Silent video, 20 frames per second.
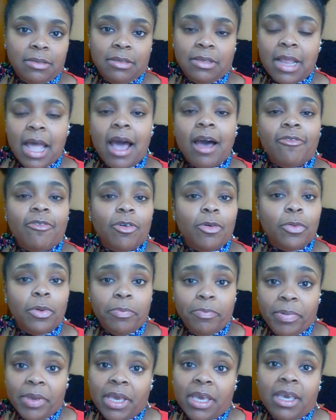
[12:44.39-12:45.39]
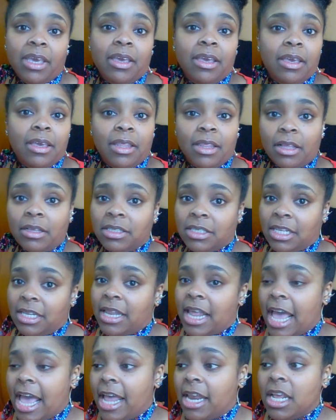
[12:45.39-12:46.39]
novel would be, and this and
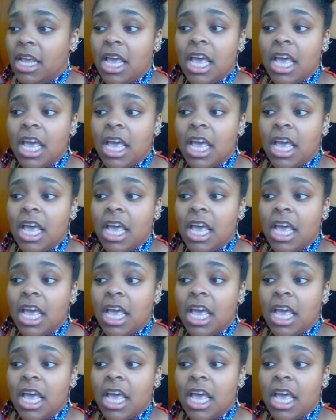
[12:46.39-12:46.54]
that.